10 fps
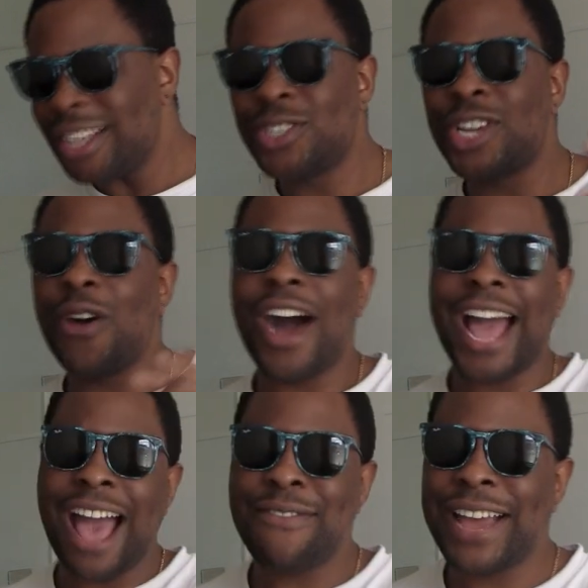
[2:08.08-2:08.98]
So I
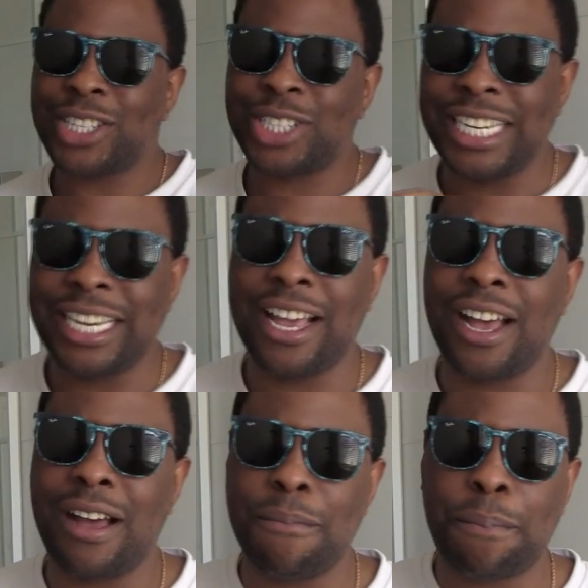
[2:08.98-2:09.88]
have actually
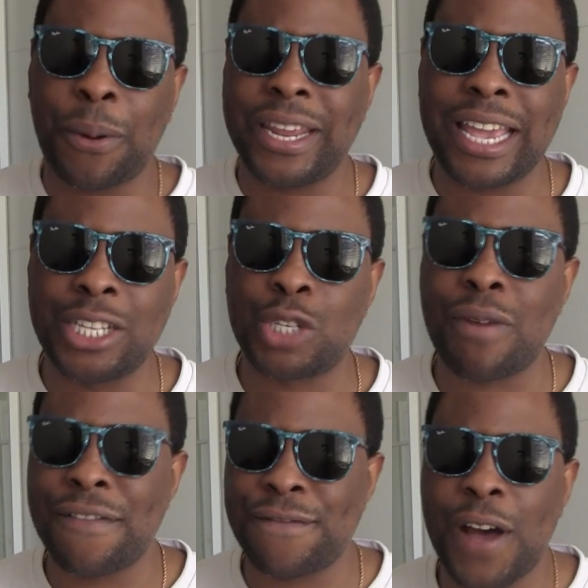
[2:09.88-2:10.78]
um, put it into
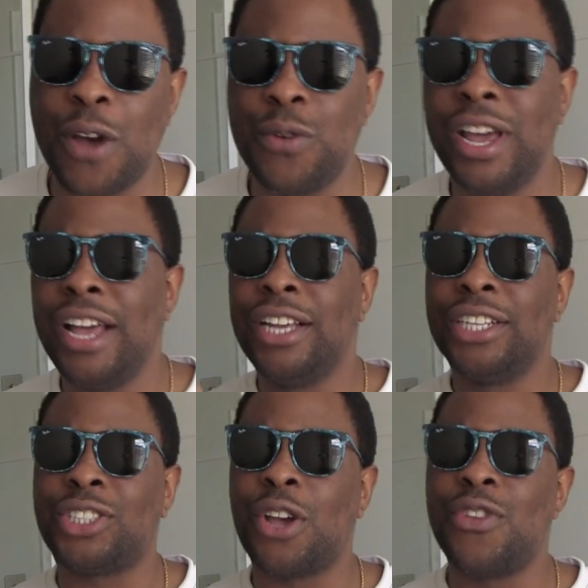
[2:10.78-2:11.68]
my phone
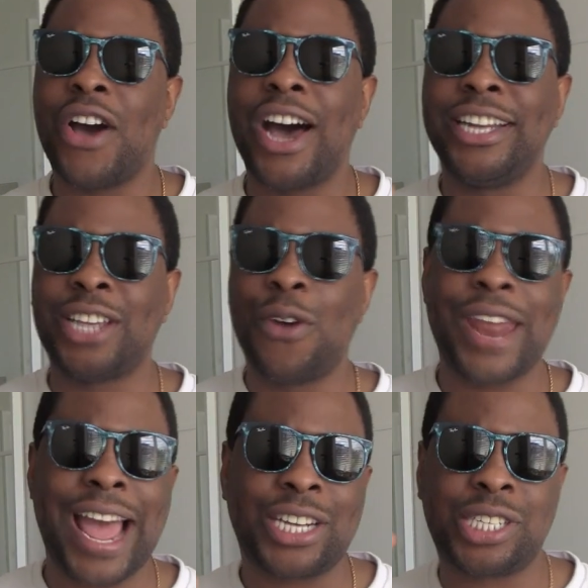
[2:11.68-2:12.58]
so that I don't
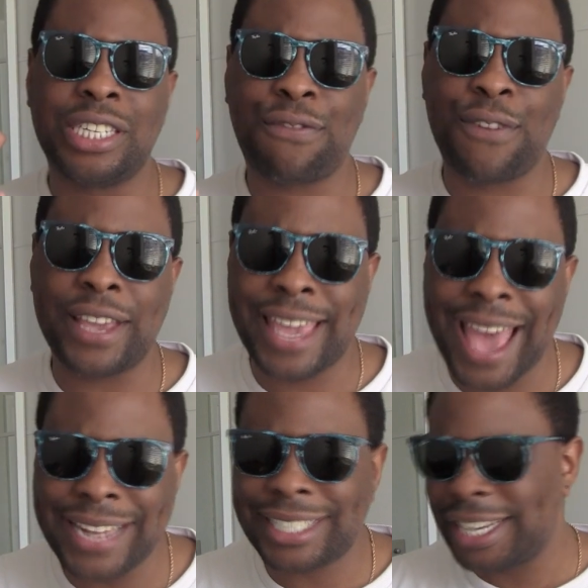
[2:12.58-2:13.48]
actually
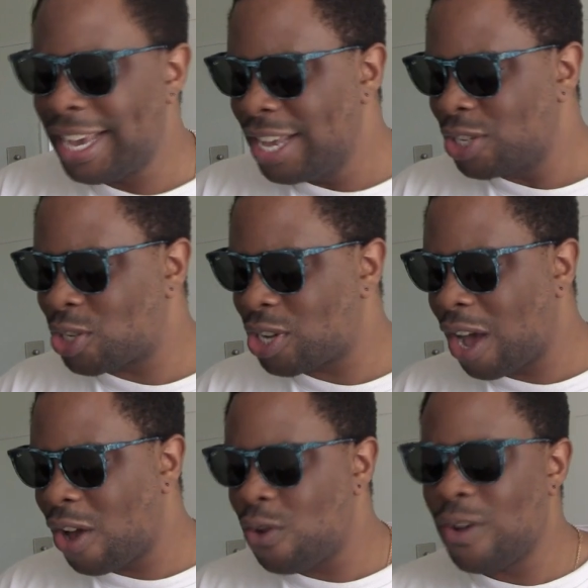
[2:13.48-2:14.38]
forget.
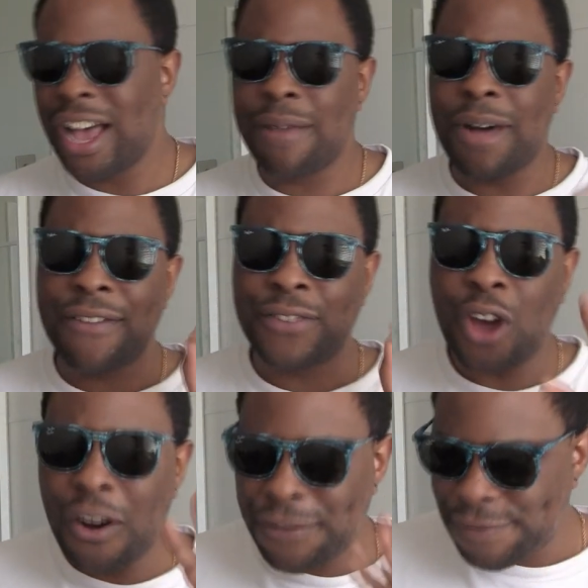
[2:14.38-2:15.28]
So um, I've got